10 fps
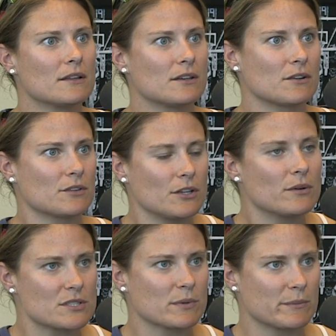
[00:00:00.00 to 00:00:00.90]
you know, the
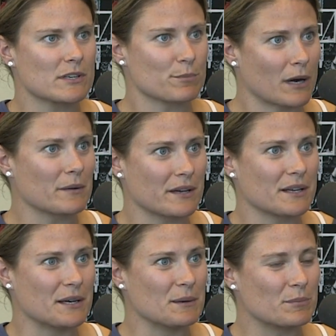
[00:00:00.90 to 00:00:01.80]
US women are probably
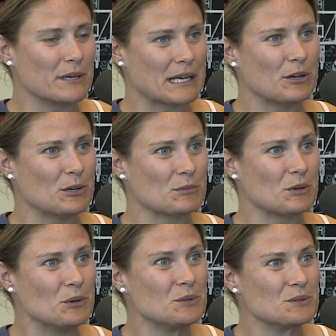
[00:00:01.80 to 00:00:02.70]
going to bring home
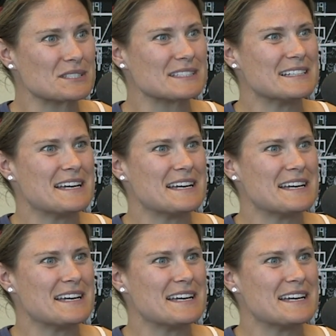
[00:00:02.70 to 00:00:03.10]
gold.